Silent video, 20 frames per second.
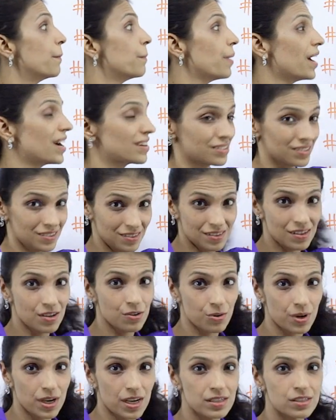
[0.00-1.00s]
but,
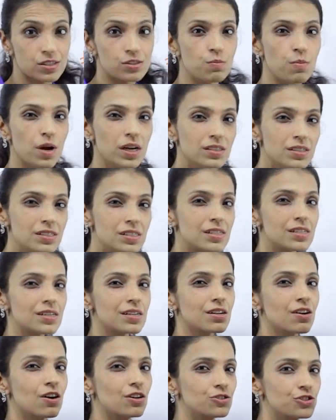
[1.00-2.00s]
okay, so but is a
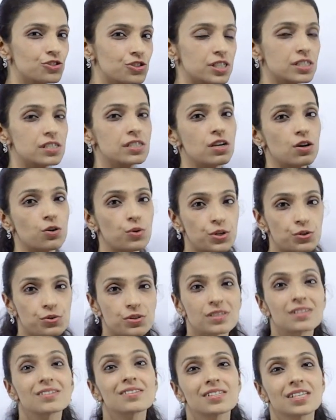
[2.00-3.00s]
little contradictory. You're going to
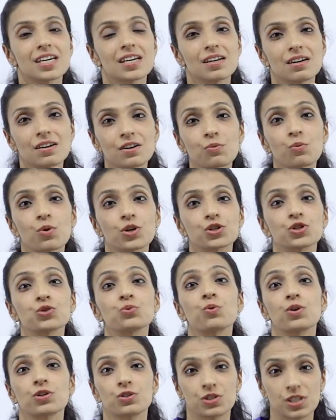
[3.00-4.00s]
tell her what you
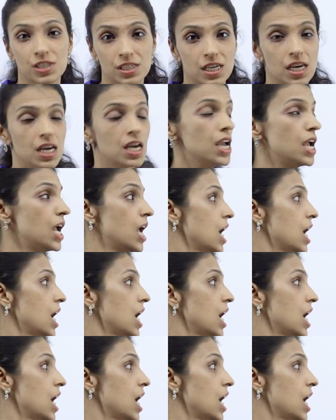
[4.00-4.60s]
want to say,